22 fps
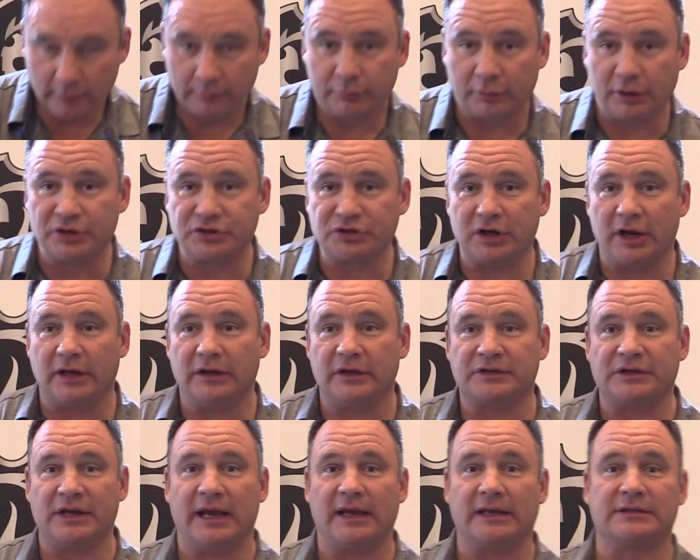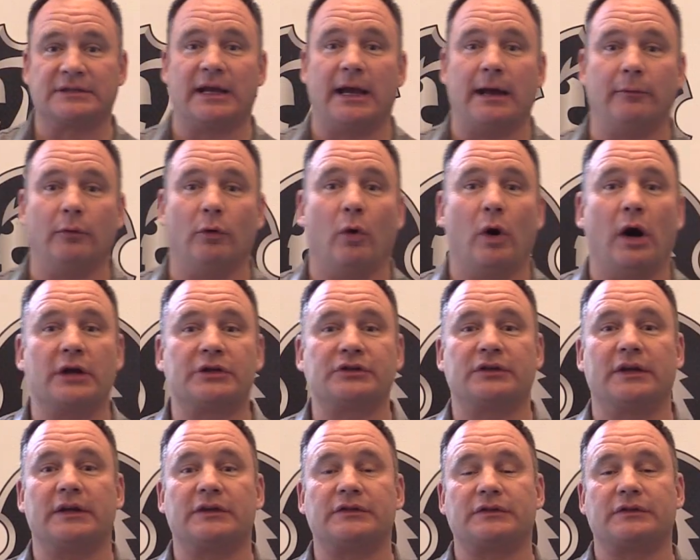Appreciate you taking time to
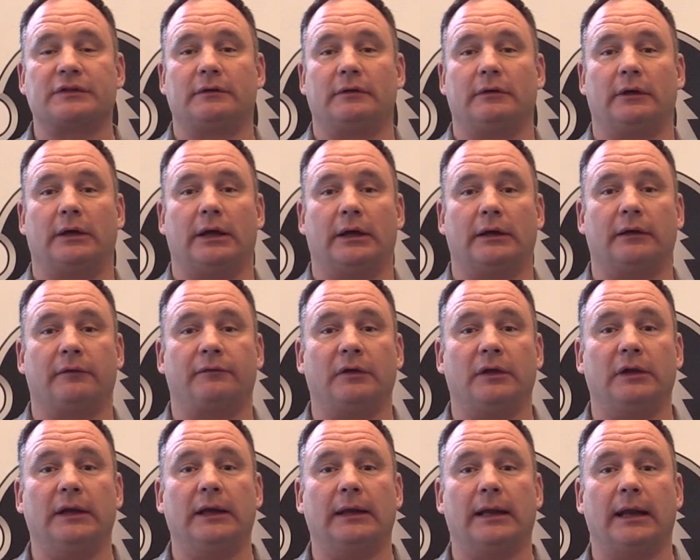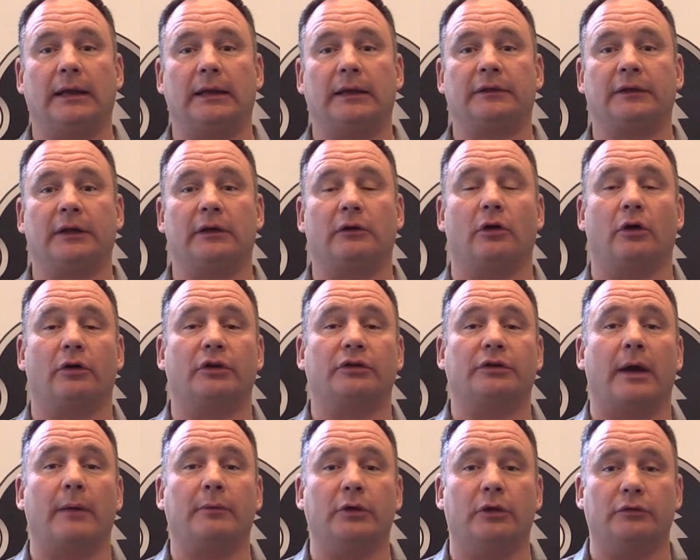watch this, and if you need anything, go to
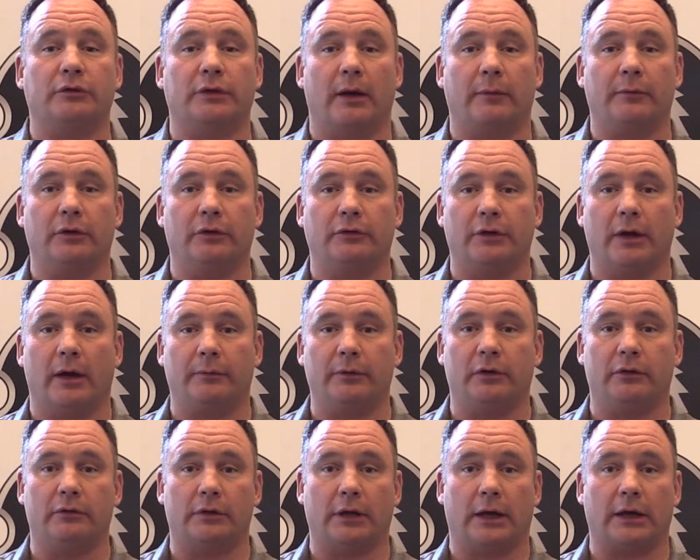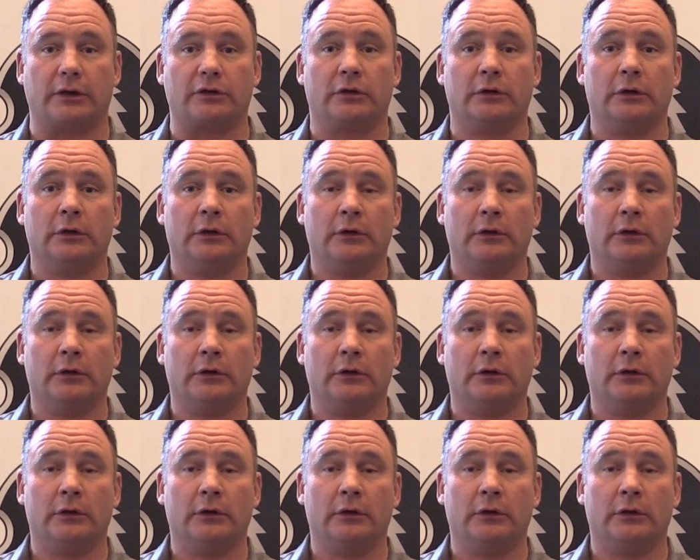w w w dot